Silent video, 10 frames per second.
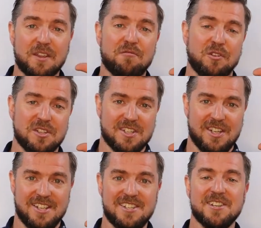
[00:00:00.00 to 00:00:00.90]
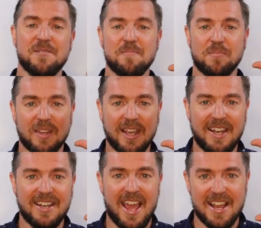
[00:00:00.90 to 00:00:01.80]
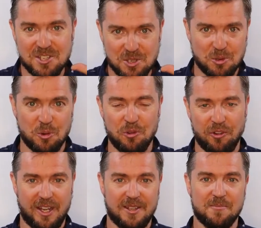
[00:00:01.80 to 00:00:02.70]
differences in their story,